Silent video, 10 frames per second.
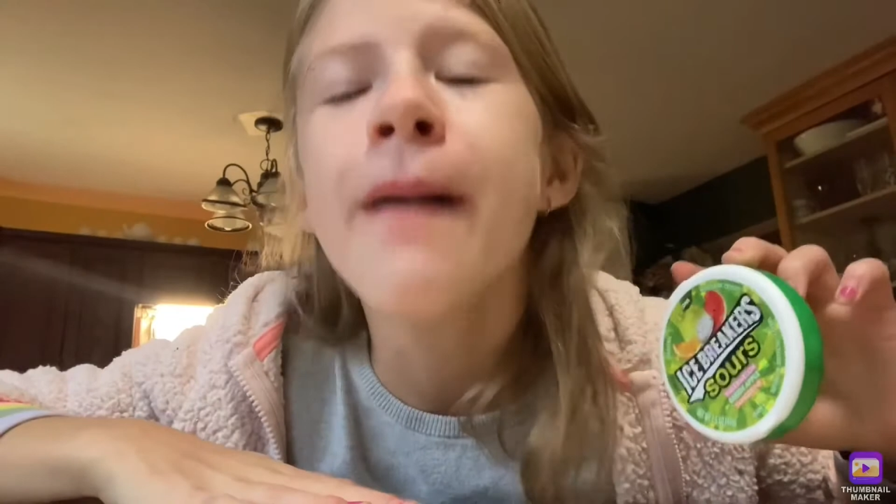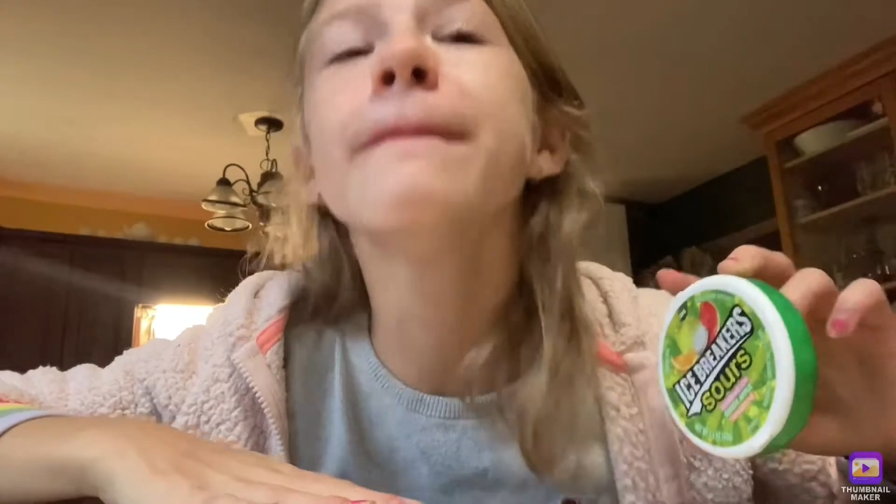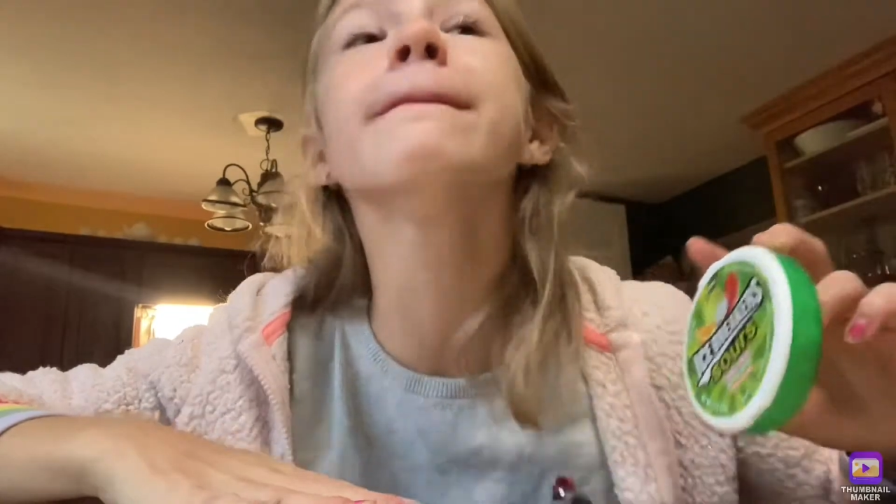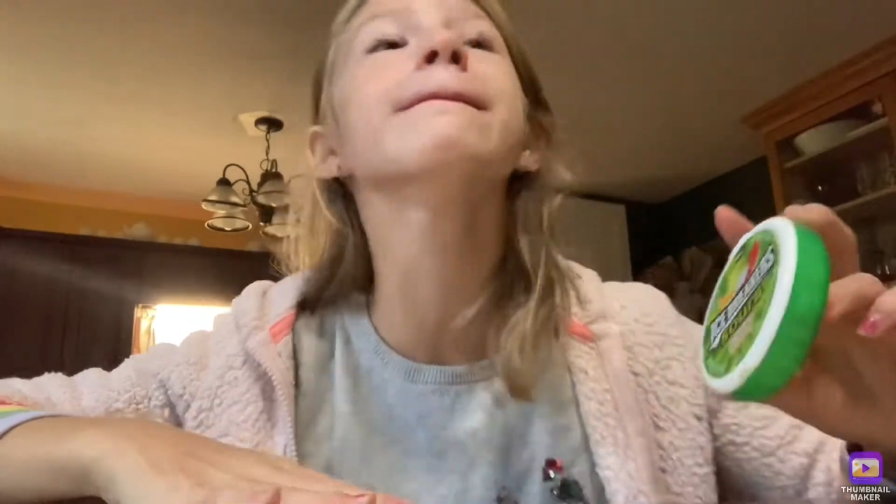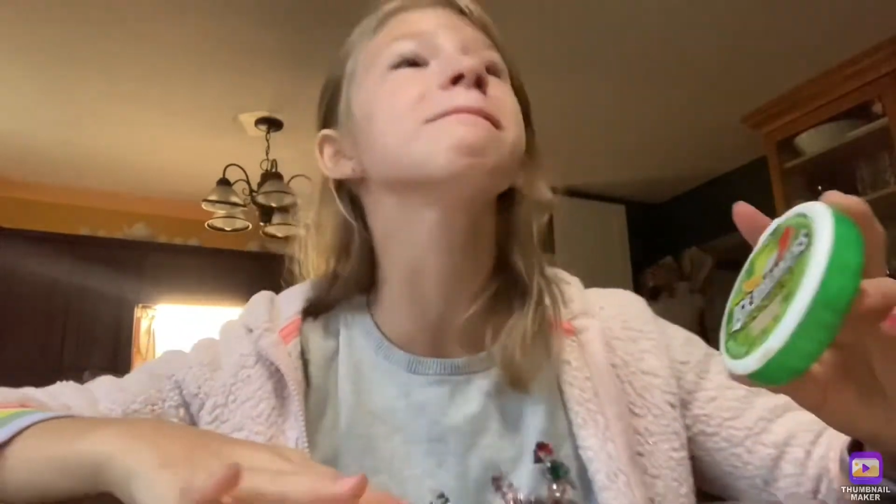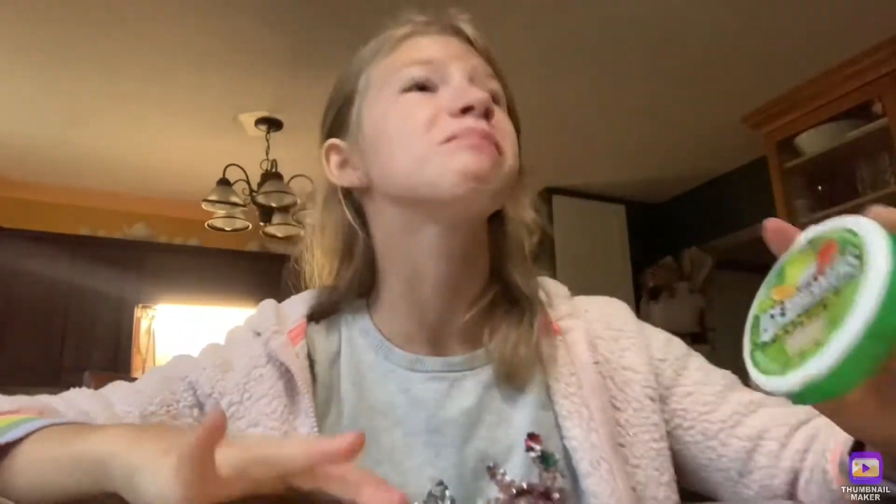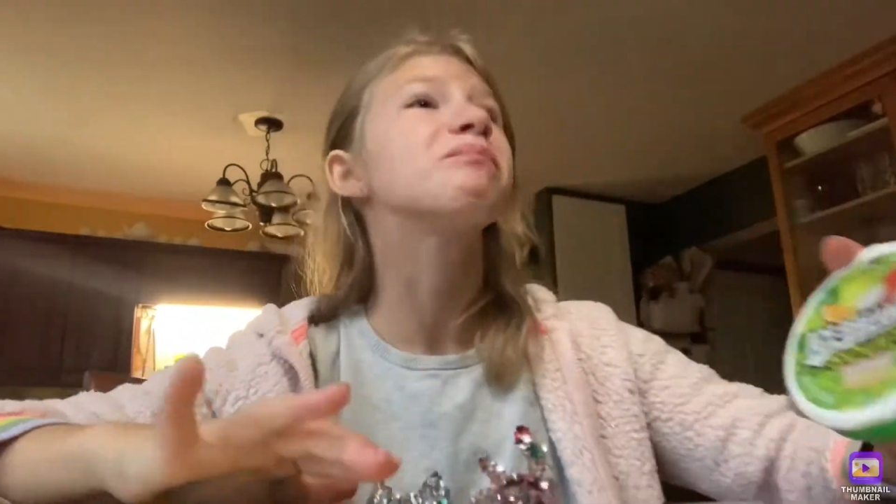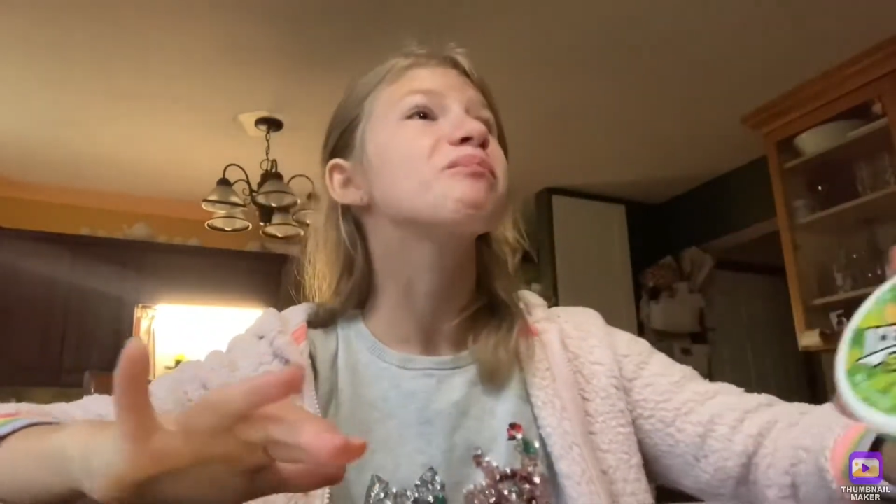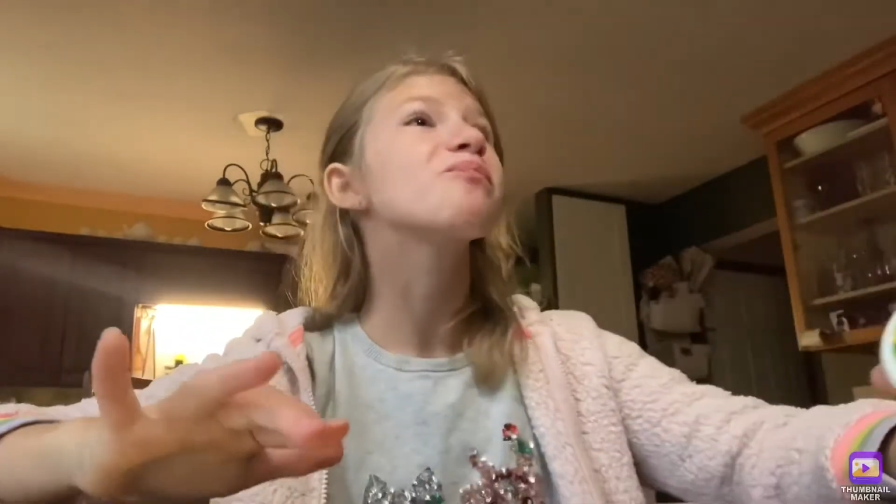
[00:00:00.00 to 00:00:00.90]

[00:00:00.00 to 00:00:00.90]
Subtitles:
Mmm.